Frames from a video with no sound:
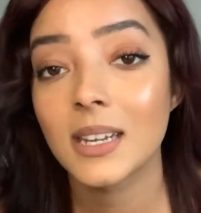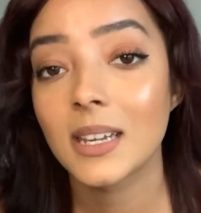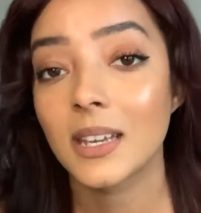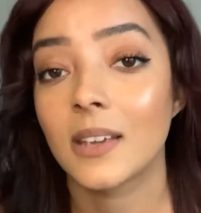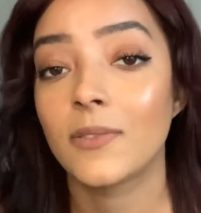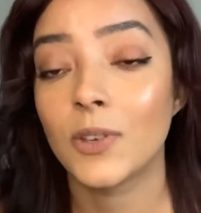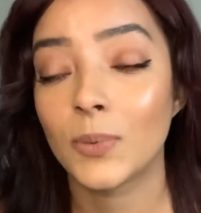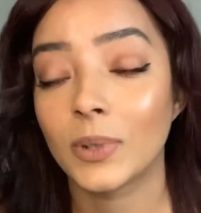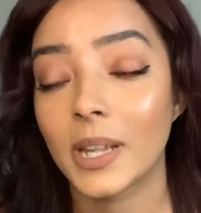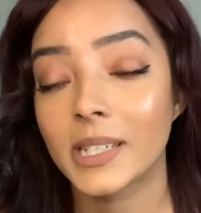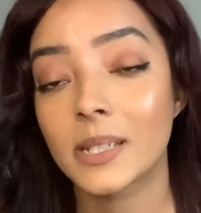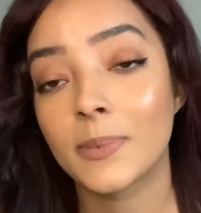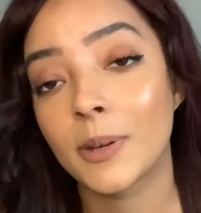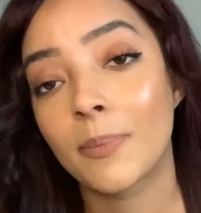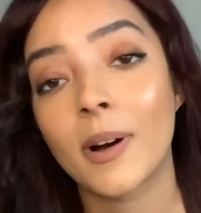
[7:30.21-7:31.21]
If you would like
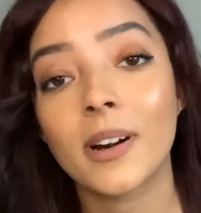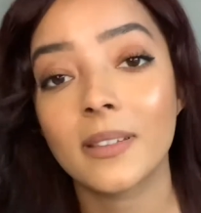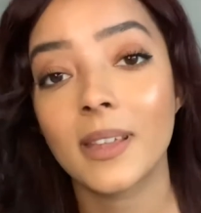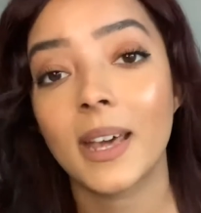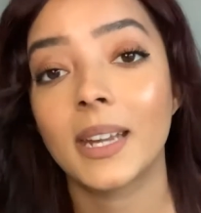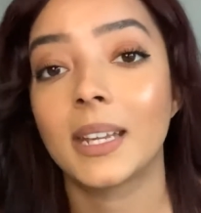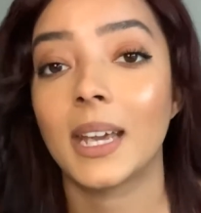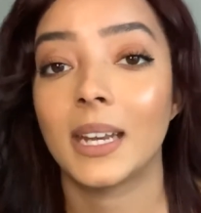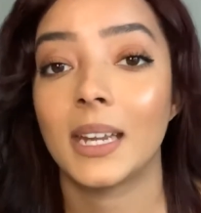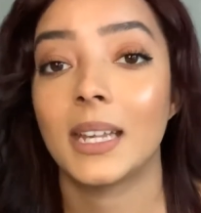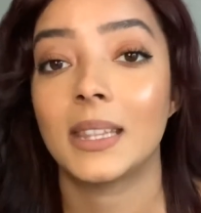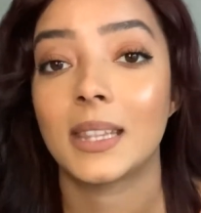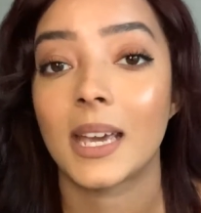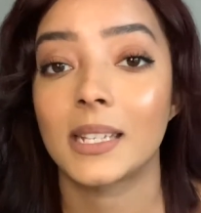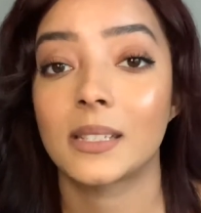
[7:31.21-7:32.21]
to be a part of that, again,
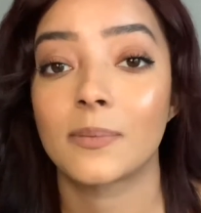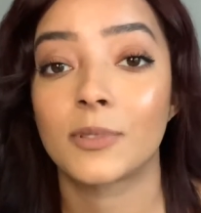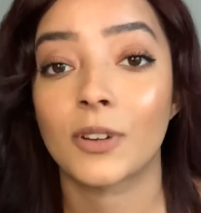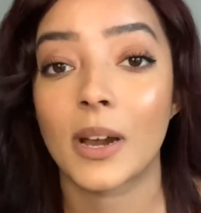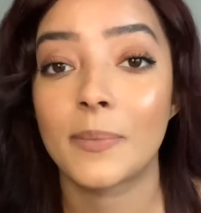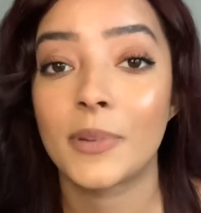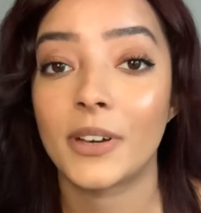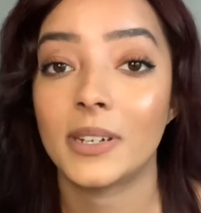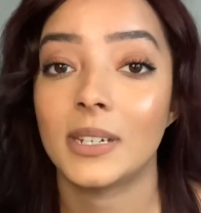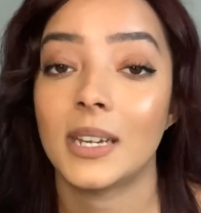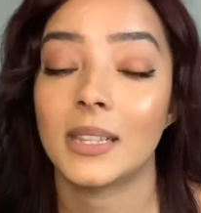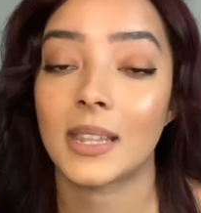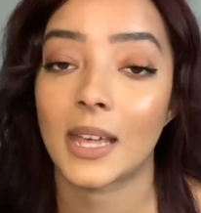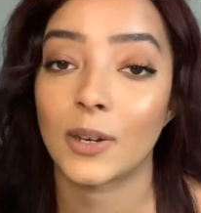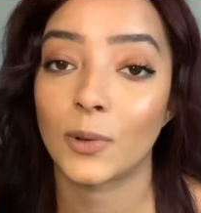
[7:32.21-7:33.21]
hit that subscribe button,
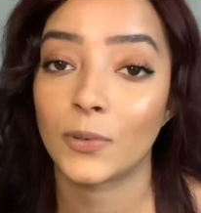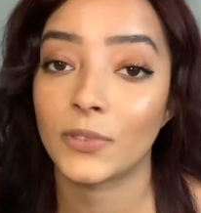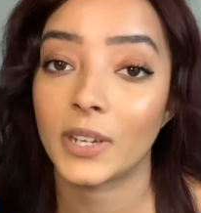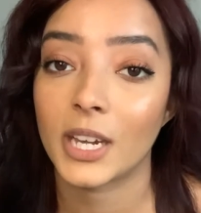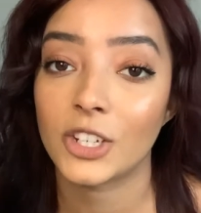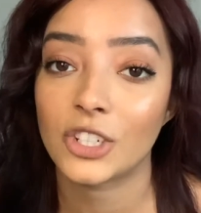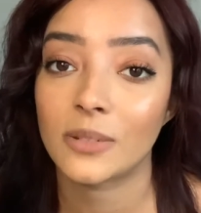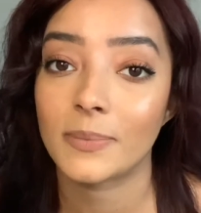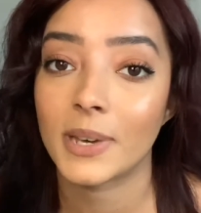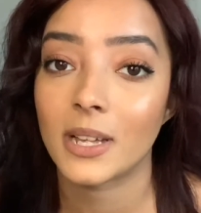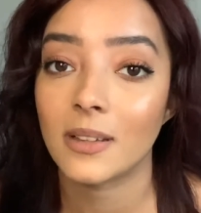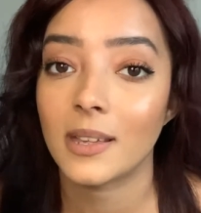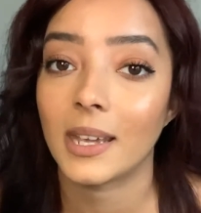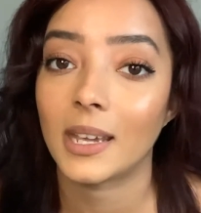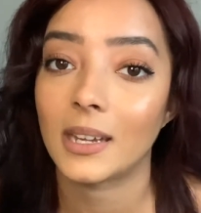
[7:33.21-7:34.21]
hit that notification
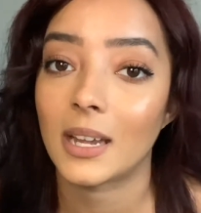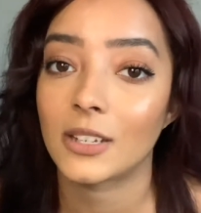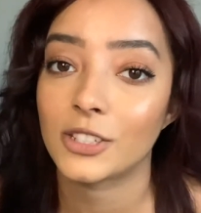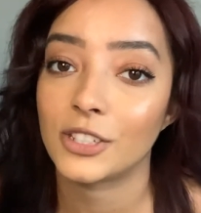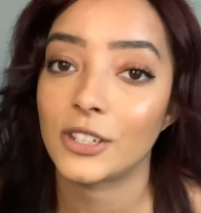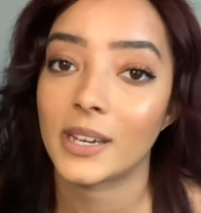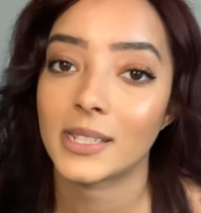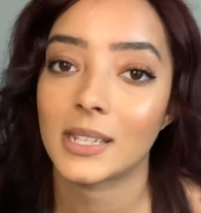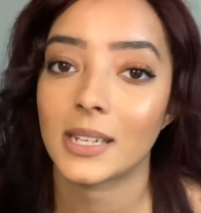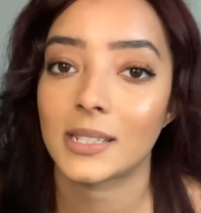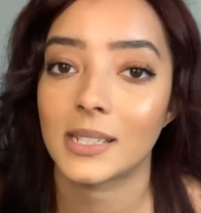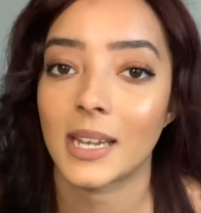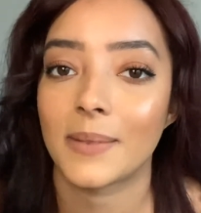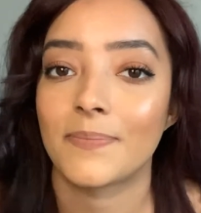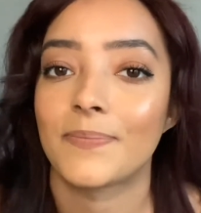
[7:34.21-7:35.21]
bell, and I'll see you guys next
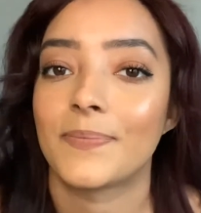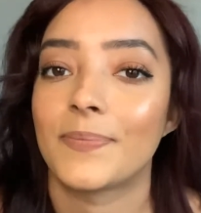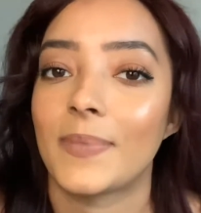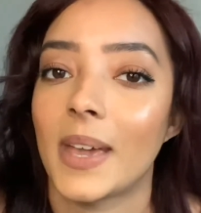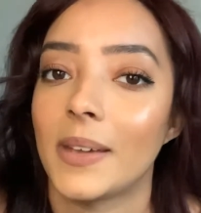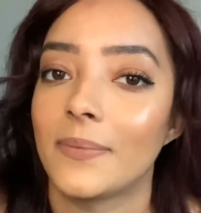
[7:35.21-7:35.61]
time. Bye.